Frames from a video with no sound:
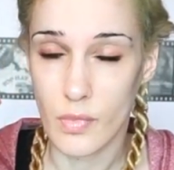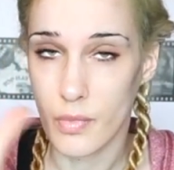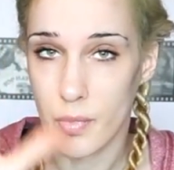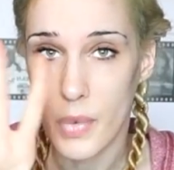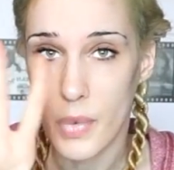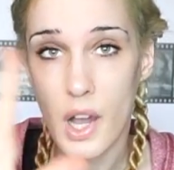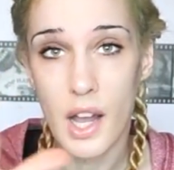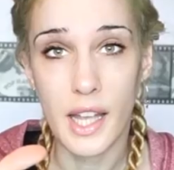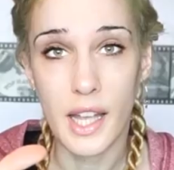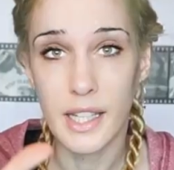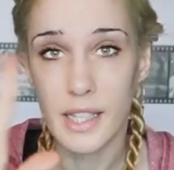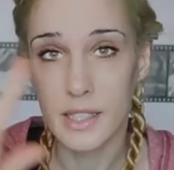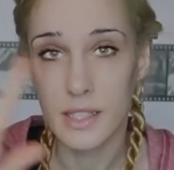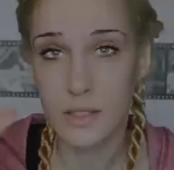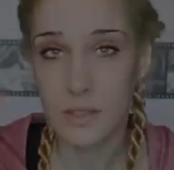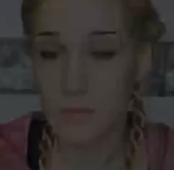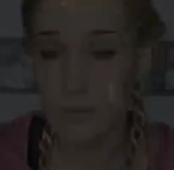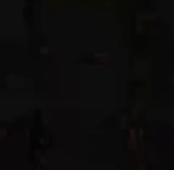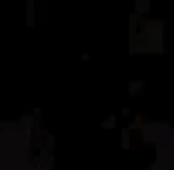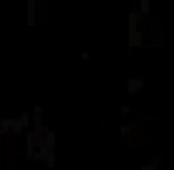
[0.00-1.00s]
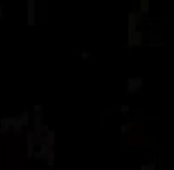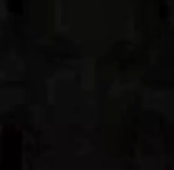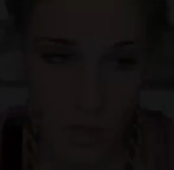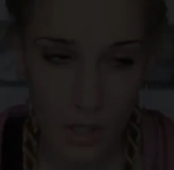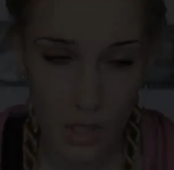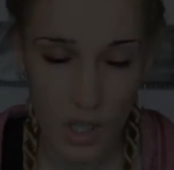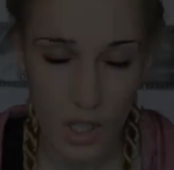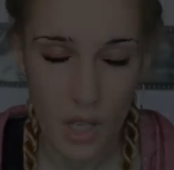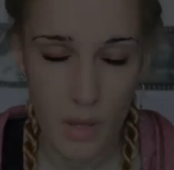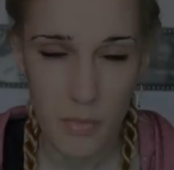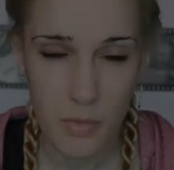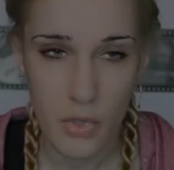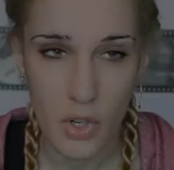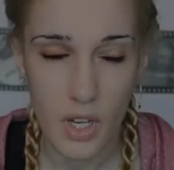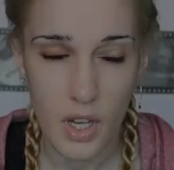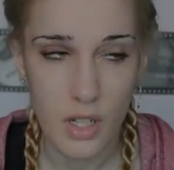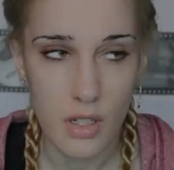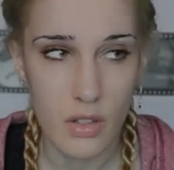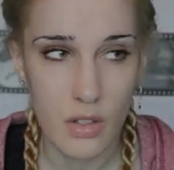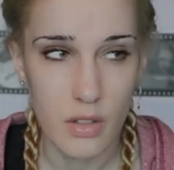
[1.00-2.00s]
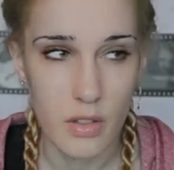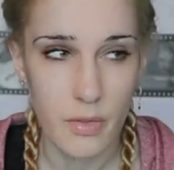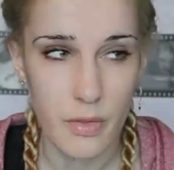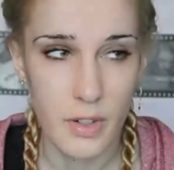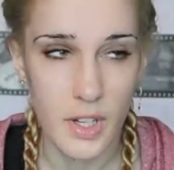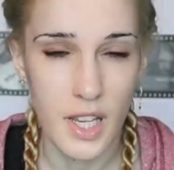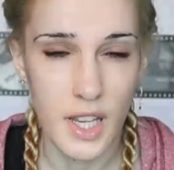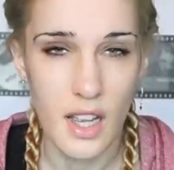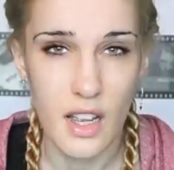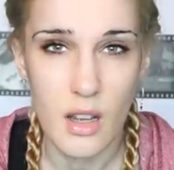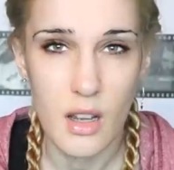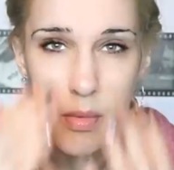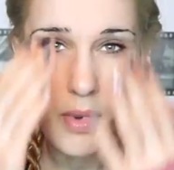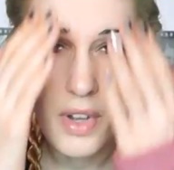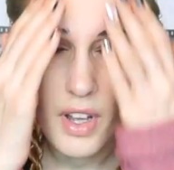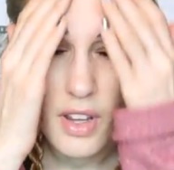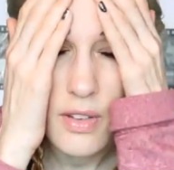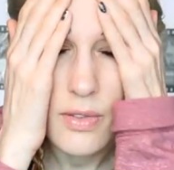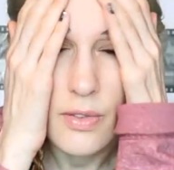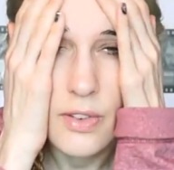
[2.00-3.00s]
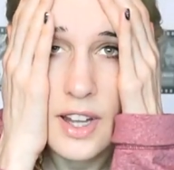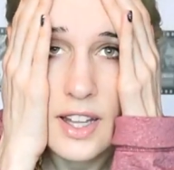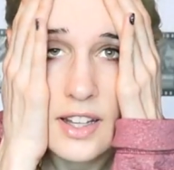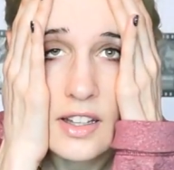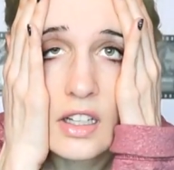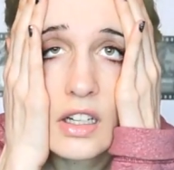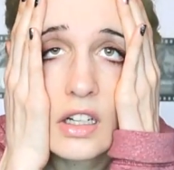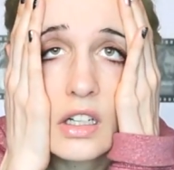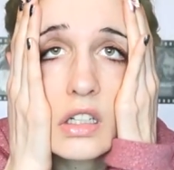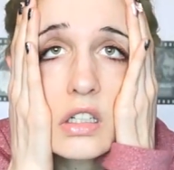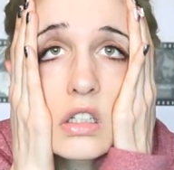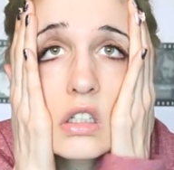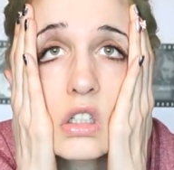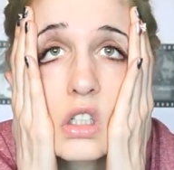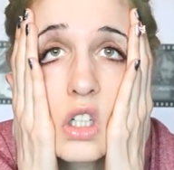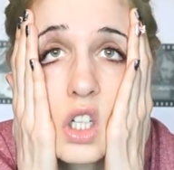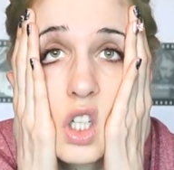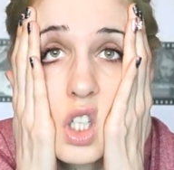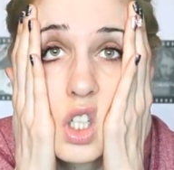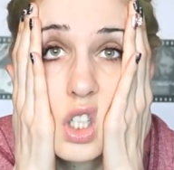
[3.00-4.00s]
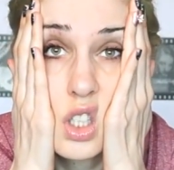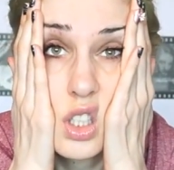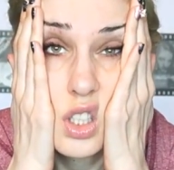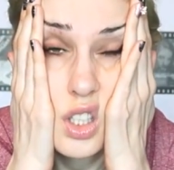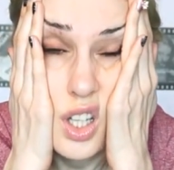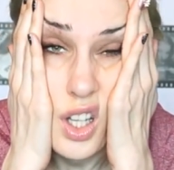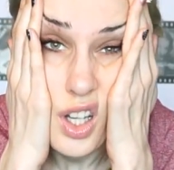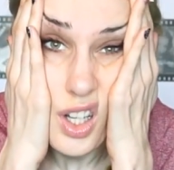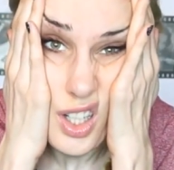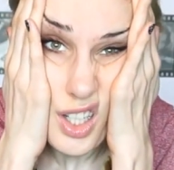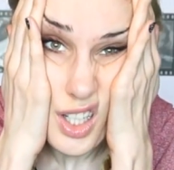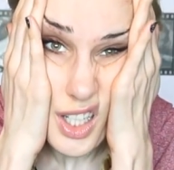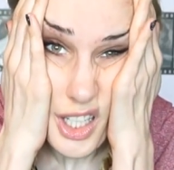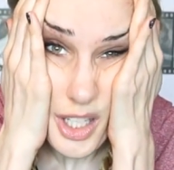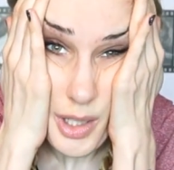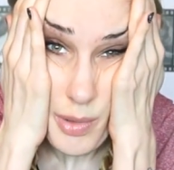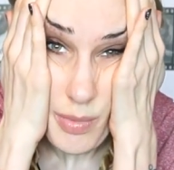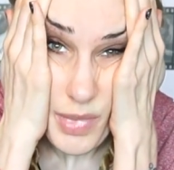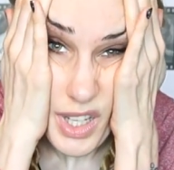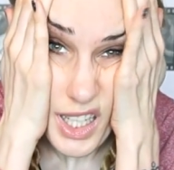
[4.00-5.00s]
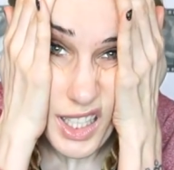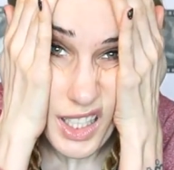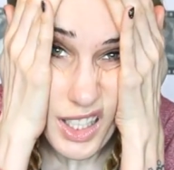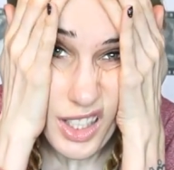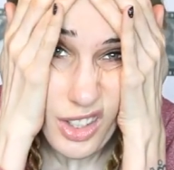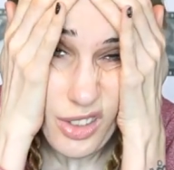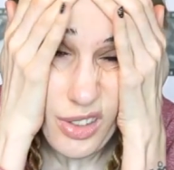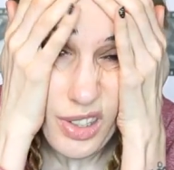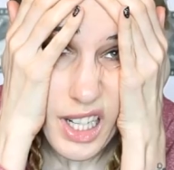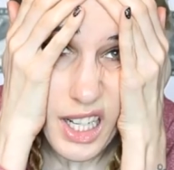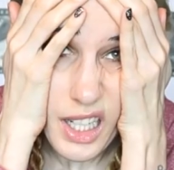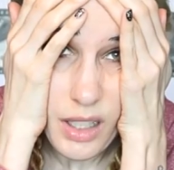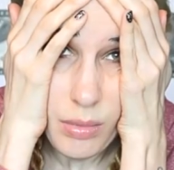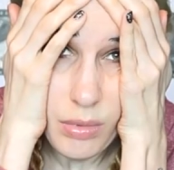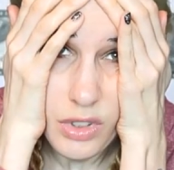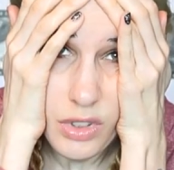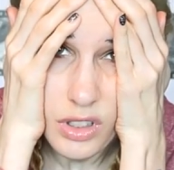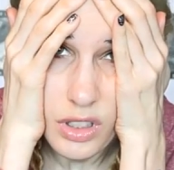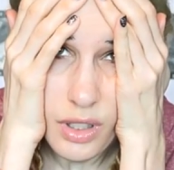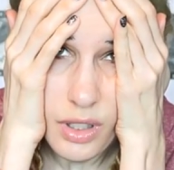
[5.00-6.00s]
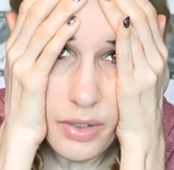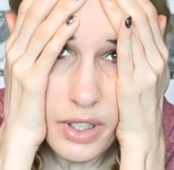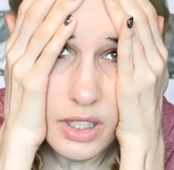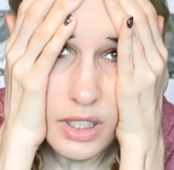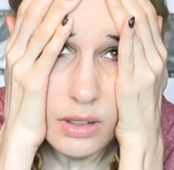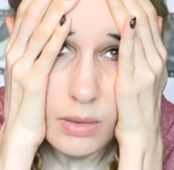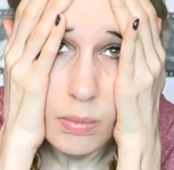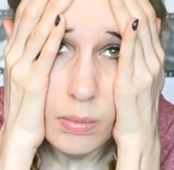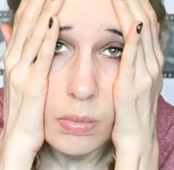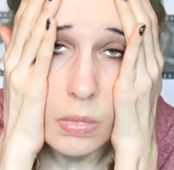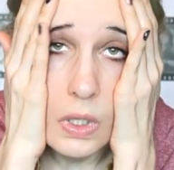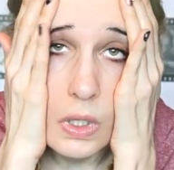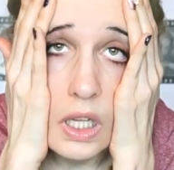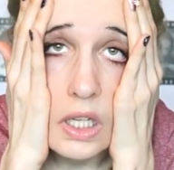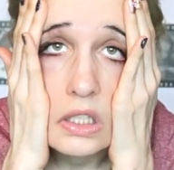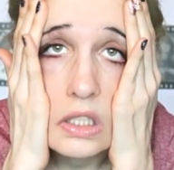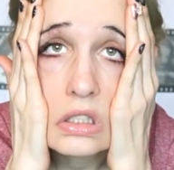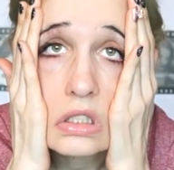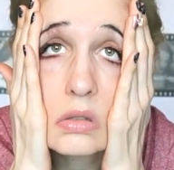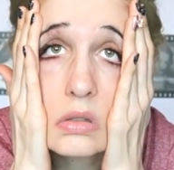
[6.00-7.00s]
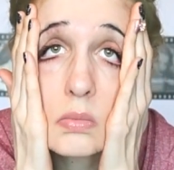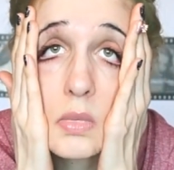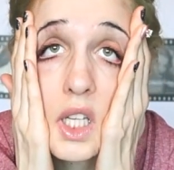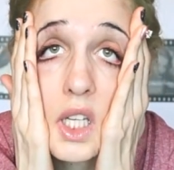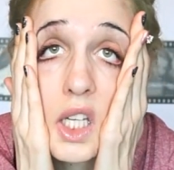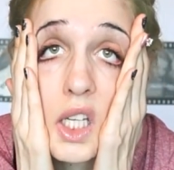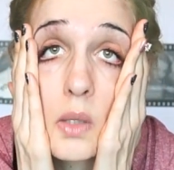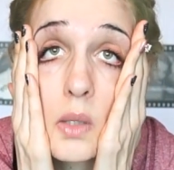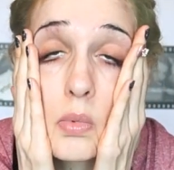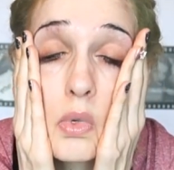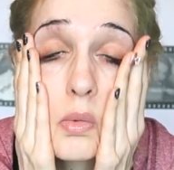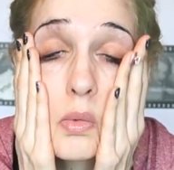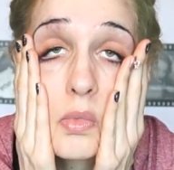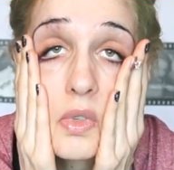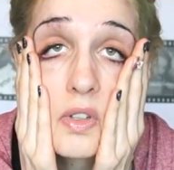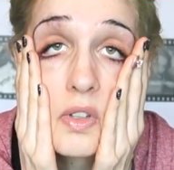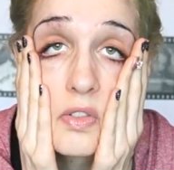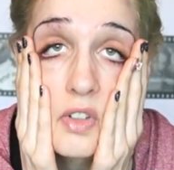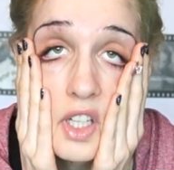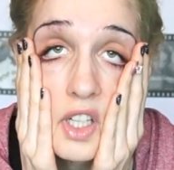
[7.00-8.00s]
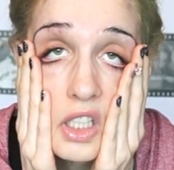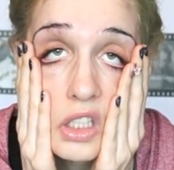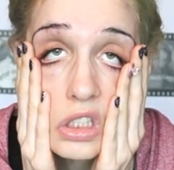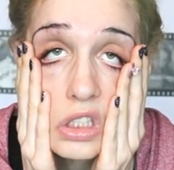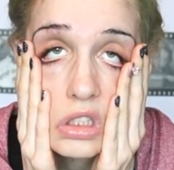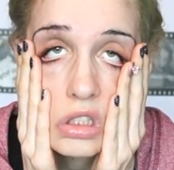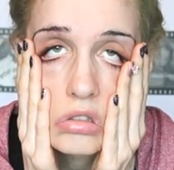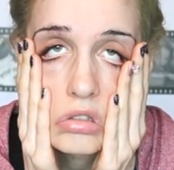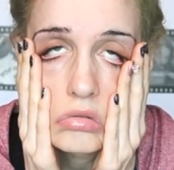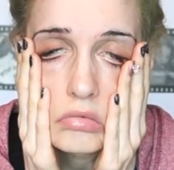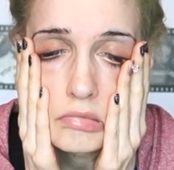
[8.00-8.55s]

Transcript: Bye. I'm trying not to freak out about the fact that I look like an ugly man in drag, because I've had to plaster makeup on my face.